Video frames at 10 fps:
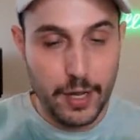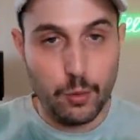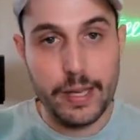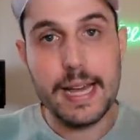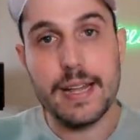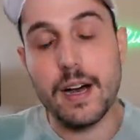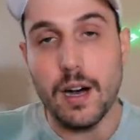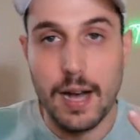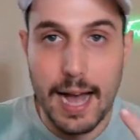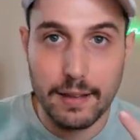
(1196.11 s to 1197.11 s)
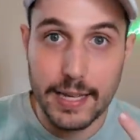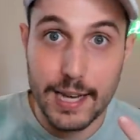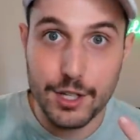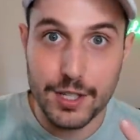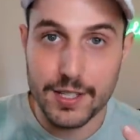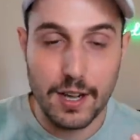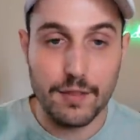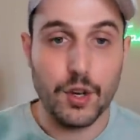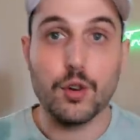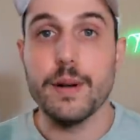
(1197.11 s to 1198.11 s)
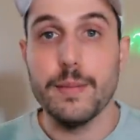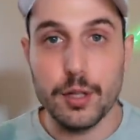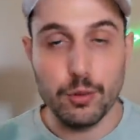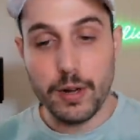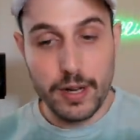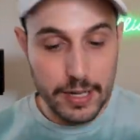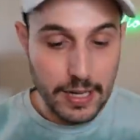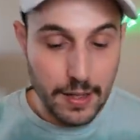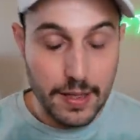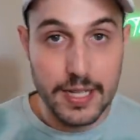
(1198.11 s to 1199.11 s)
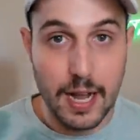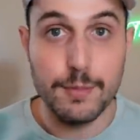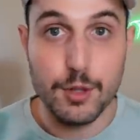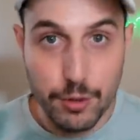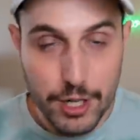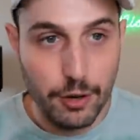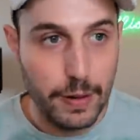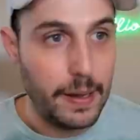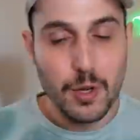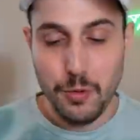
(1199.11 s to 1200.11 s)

We get allegations of a criminal running the time treasury.